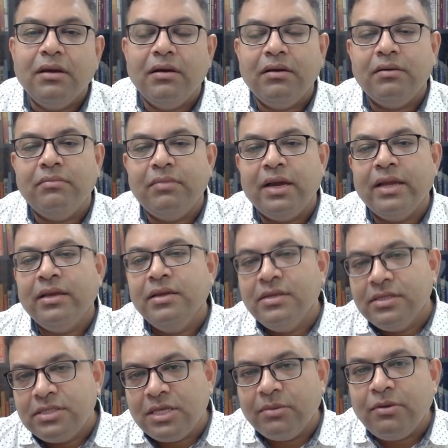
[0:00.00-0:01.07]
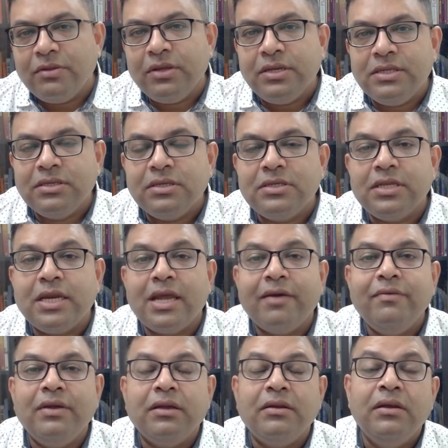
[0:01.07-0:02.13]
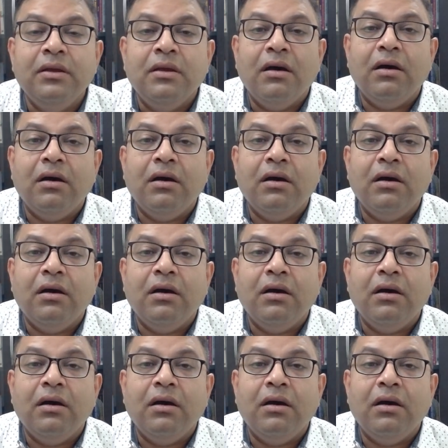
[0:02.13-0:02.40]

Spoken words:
by some of the research that I've done